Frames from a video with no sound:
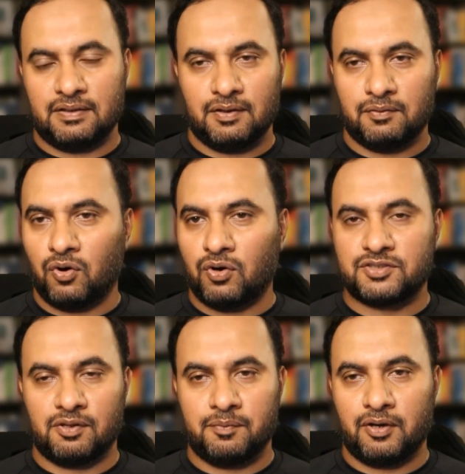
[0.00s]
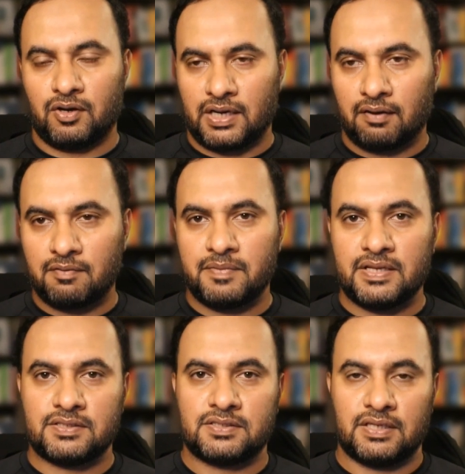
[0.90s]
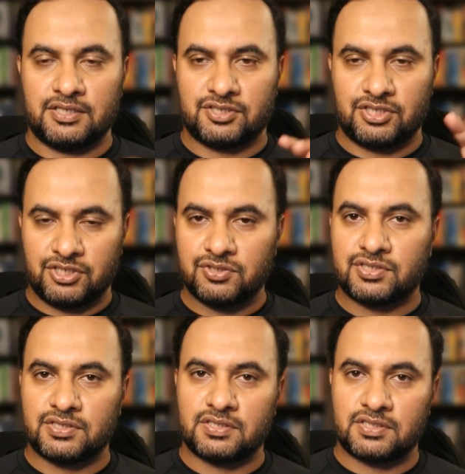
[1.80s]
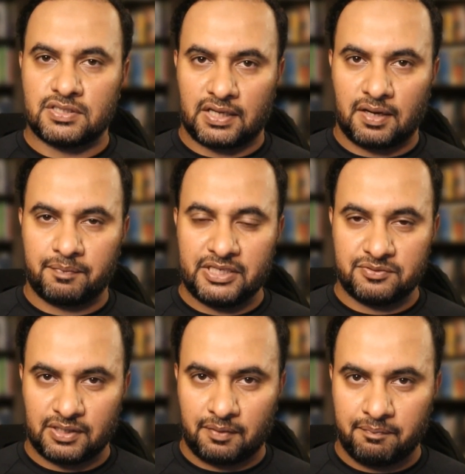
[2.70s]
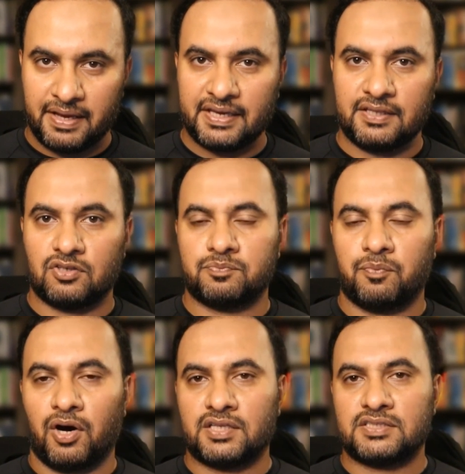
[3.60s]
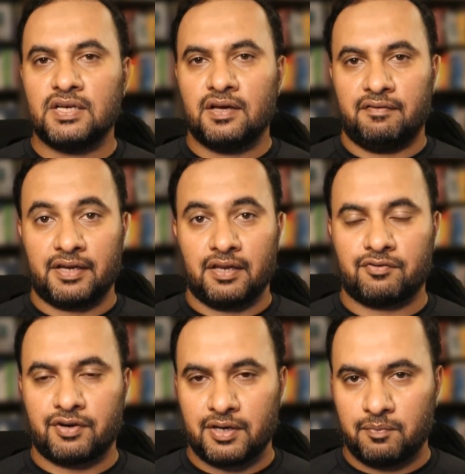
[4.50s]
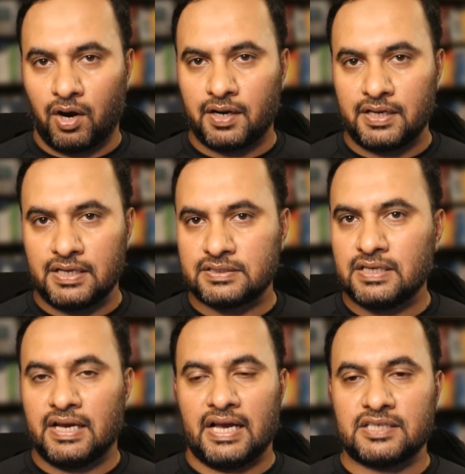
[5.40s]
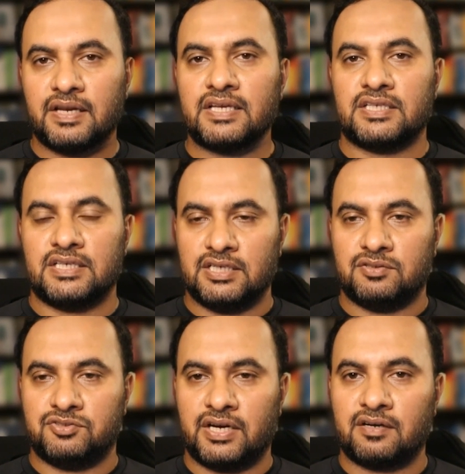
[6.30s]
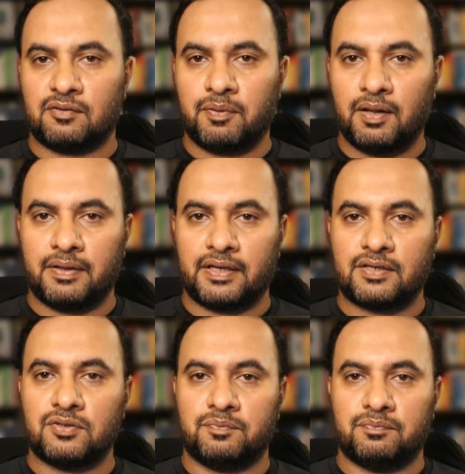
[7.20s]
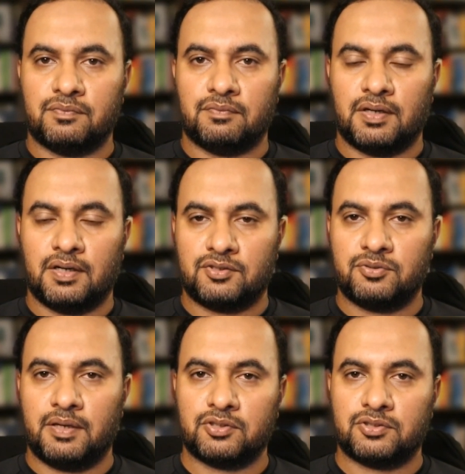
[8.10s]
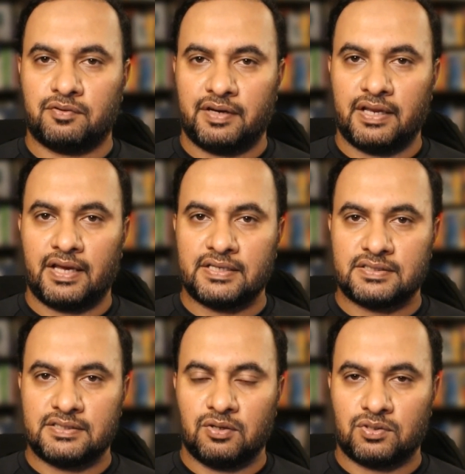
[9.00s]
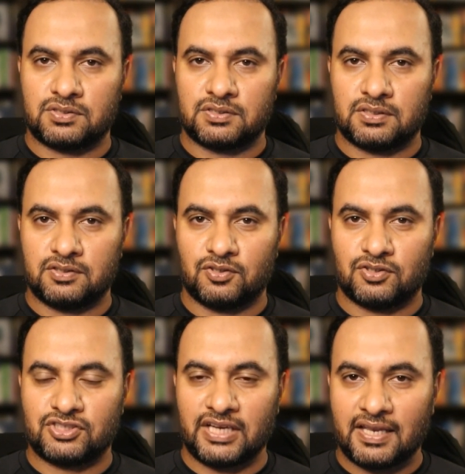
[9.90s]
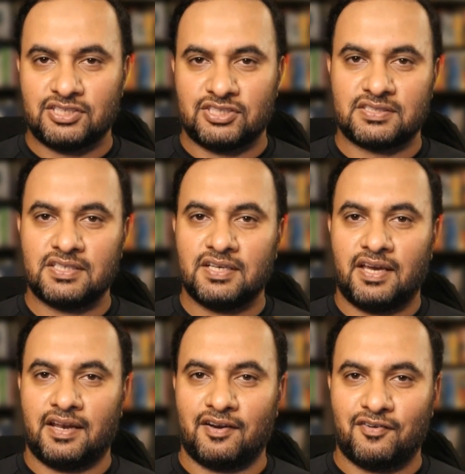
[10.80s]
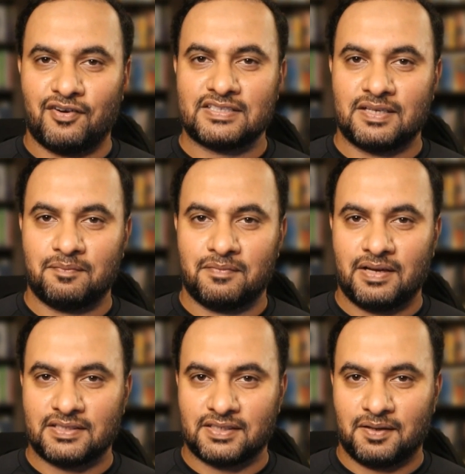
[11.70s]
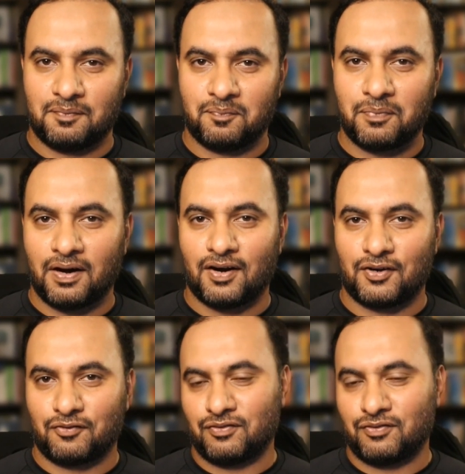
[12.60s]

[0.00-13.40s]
Onus will be on governments, institutions, the companies which are making those bots, regulatory bodies, as well as general public to be able to realize those challenges and address them as a part of